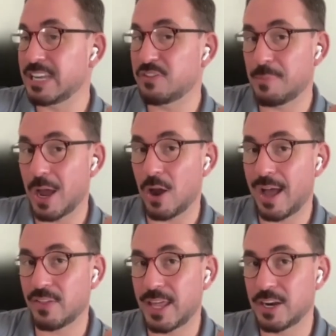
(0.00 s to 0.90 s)
have a
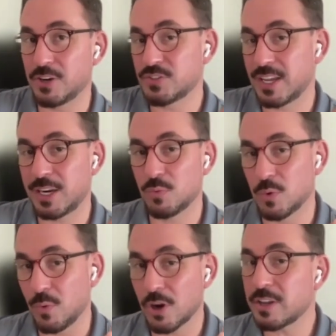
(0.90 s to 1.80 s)
belief about how that
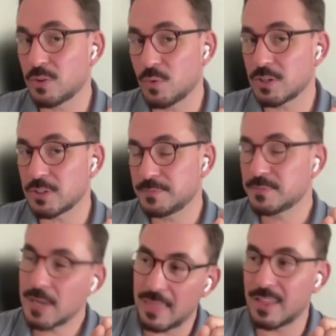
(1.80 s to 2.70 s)
understanding will work in
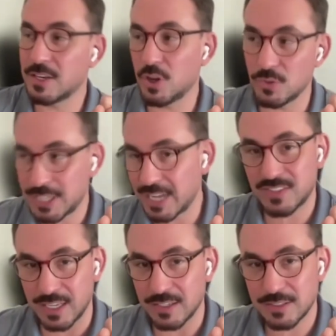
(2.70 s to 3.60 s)
the world, and
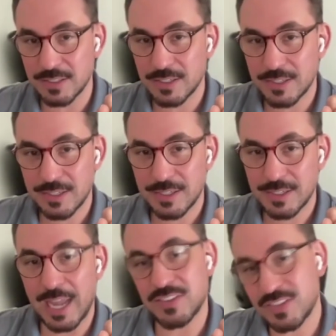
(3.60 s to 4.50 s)
then go test it
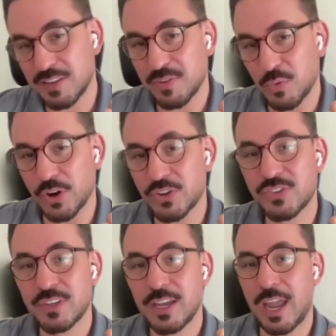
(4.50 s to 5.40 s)
and see
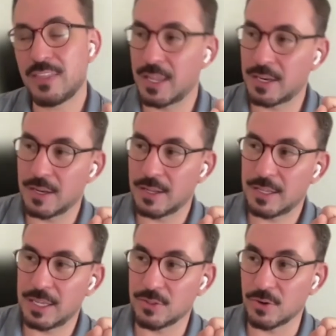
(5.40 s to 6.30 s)
if it works.
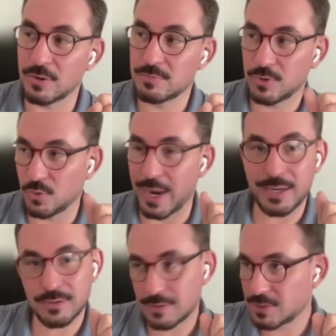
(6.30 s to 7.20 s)
And then
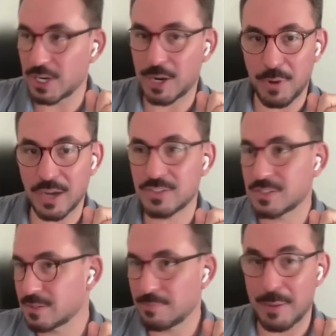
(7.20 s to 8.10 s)
either, great,
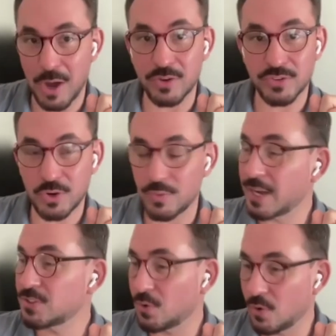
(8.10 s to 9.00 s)
checkbox, my
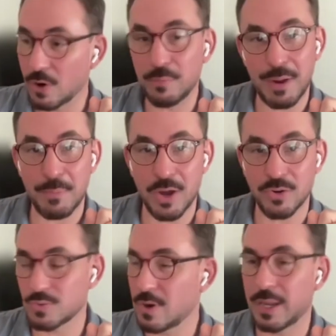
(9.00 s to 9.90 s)
model's correct,
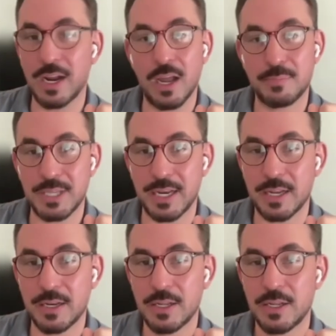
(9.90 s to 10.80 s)
or my model's wrong
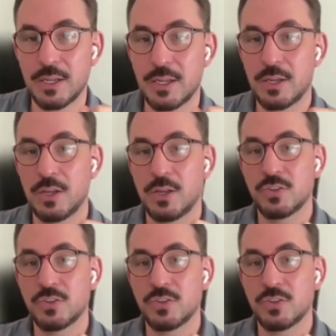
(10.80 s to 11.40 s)
and I update it.